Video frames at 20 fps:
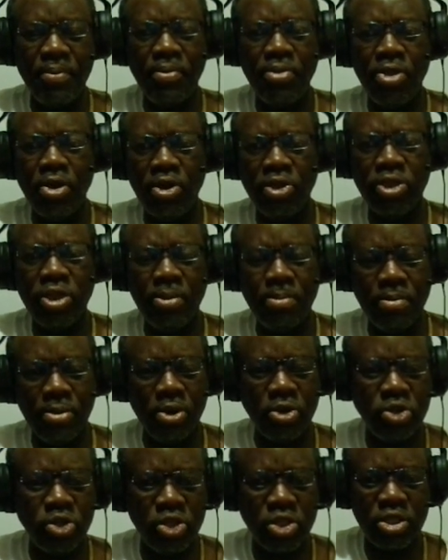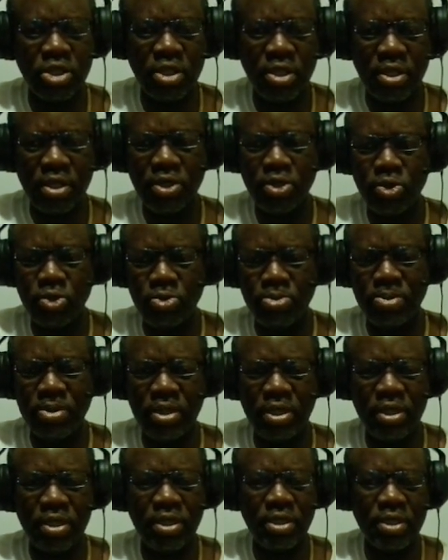Nothing much to be
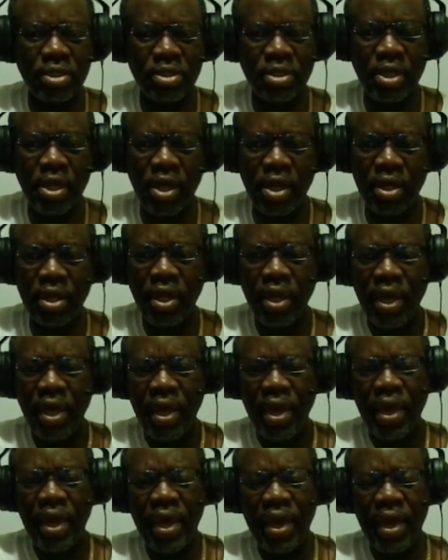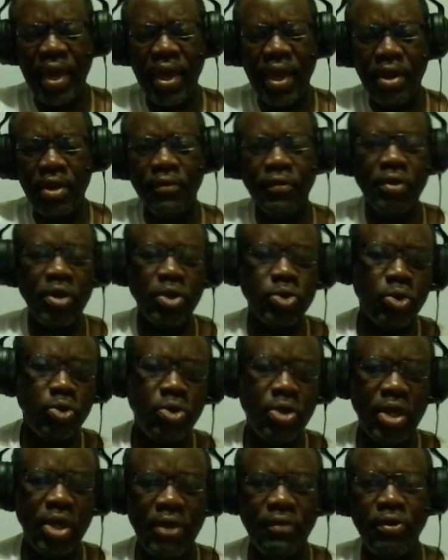said, and of course, we're going to
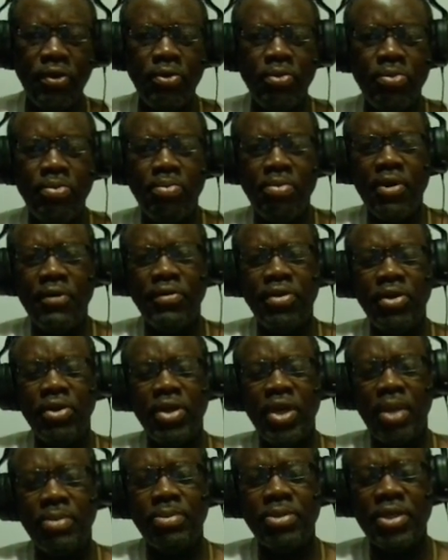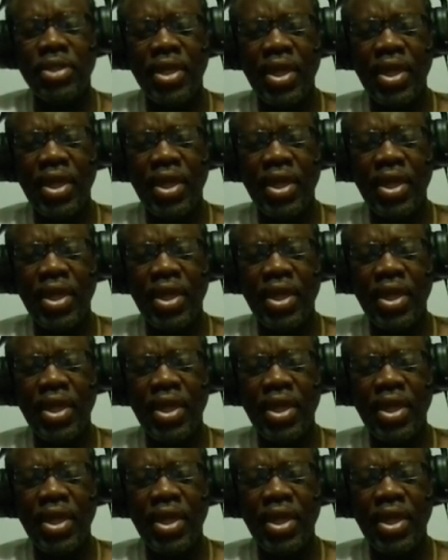give you more of the games.